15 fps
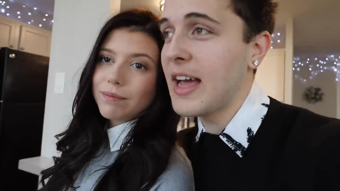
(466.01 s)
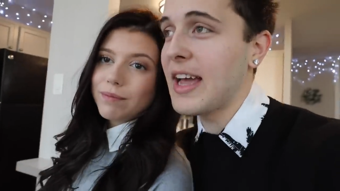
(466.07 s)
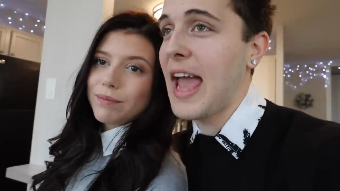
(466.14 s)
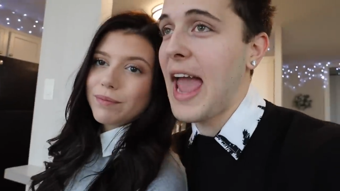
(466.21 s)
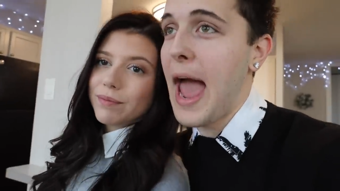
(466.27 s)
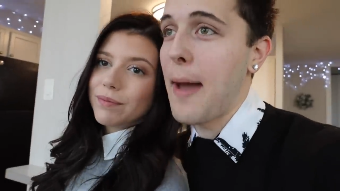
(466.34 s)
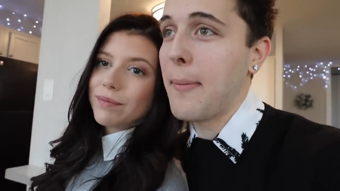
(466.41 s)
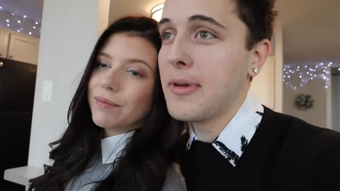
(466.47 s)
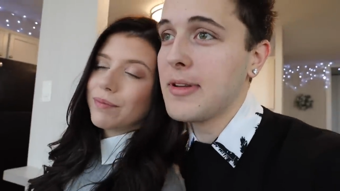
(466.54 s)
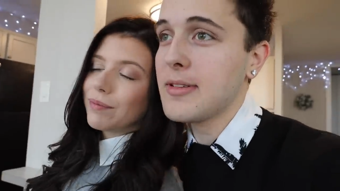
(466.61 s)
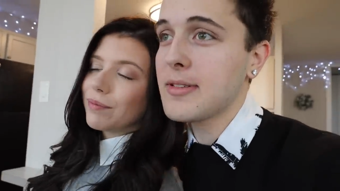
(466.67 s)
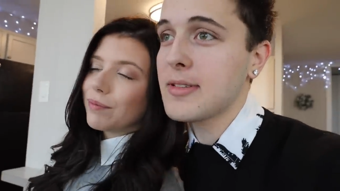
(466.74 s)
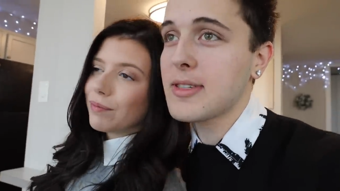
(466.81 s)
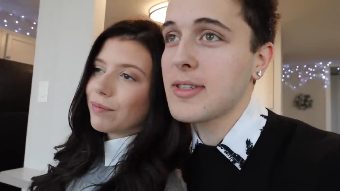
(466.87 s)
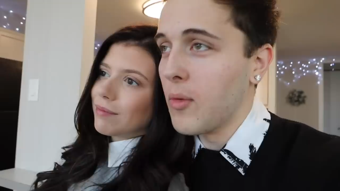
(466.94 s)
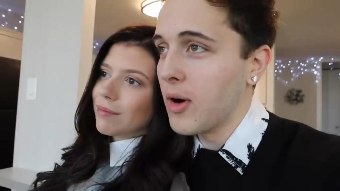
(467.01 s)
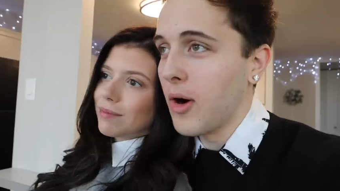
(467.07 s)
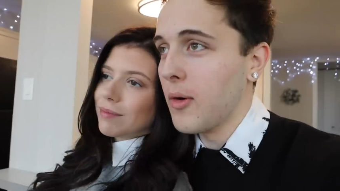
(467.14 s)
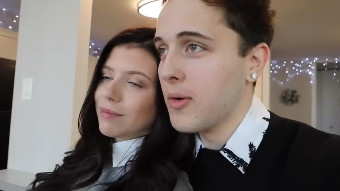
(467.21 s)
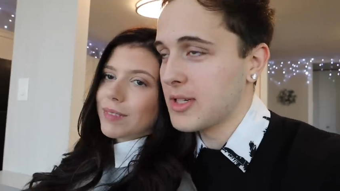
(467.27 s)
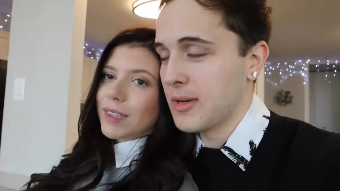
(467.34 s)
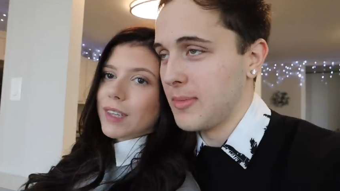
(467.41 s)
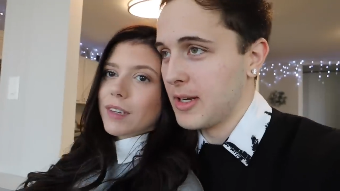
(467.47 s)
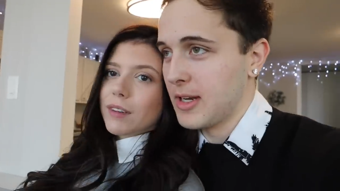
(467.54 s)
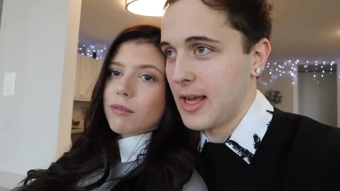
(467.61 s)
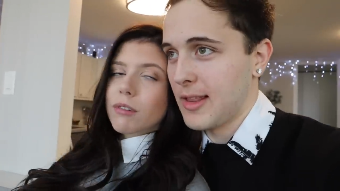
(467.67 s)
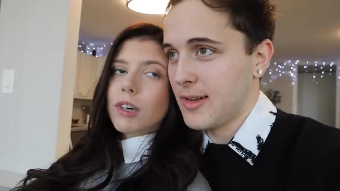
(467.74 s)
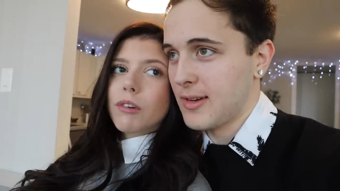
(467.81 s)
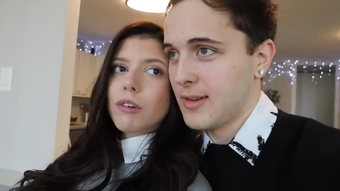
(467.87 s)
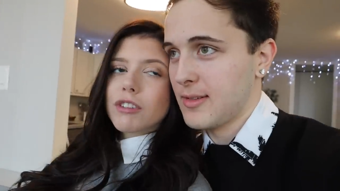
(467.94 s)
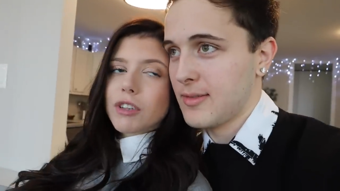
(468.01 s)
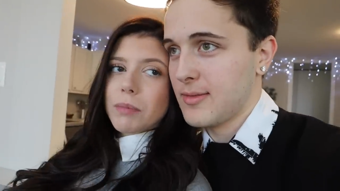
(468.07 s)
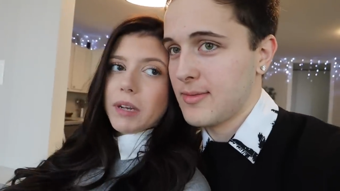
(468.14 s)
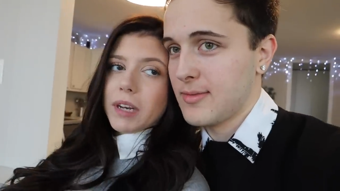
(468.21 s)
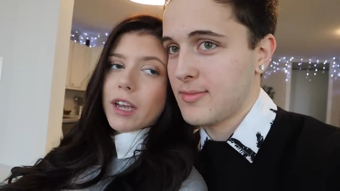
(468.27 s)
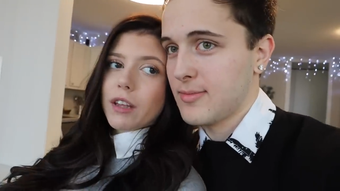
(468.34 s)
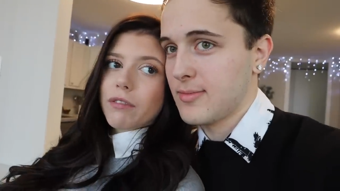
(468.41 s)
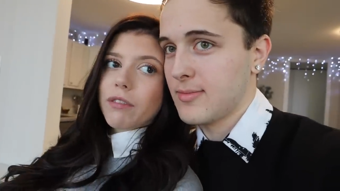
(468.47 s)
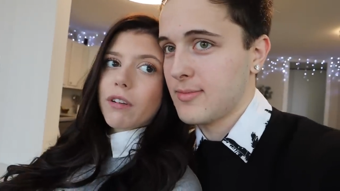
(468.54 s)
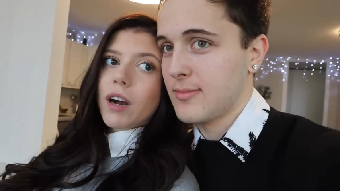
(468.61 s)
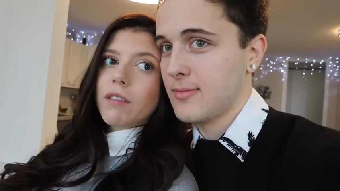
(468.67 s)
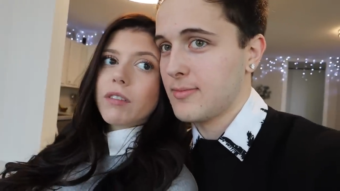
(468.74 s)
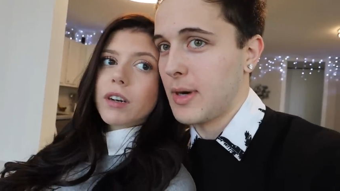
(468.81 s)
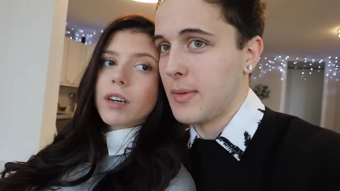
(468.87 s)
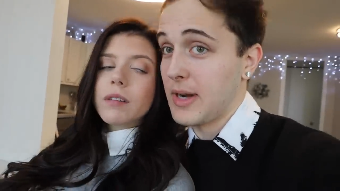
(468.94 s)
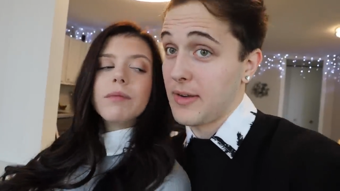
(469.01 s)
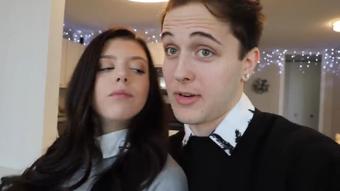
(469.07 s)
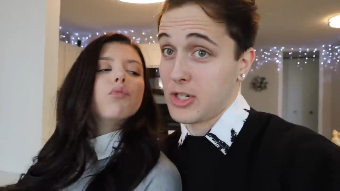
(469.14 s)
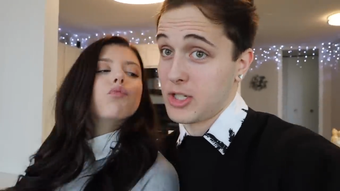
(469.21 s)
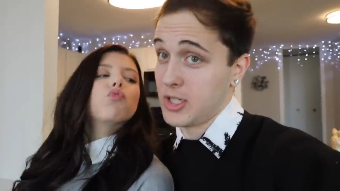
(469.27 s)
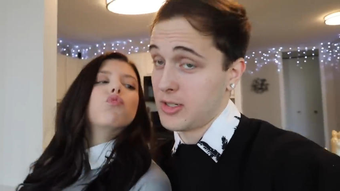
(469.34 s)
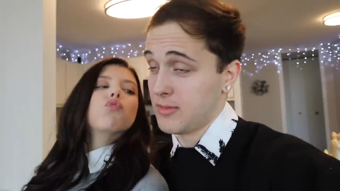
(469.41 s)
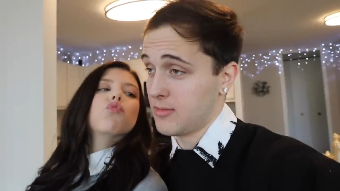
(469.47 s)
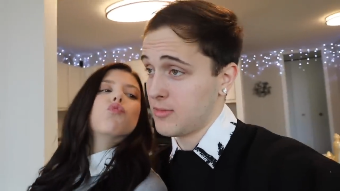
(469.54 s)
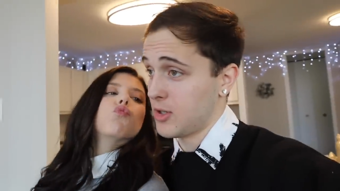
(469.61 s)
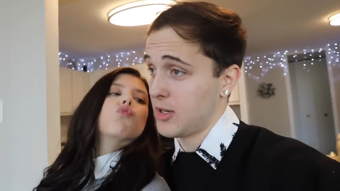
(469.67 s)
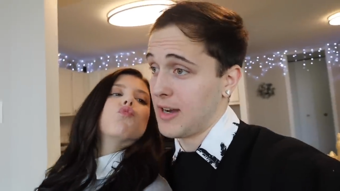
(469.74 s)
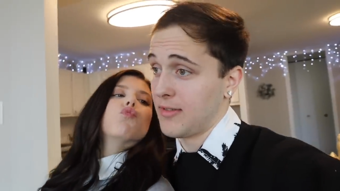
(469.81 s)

Speaker 1: like happens, we're always always gonna be together. We're always gonna be together forever. But we're never cheating or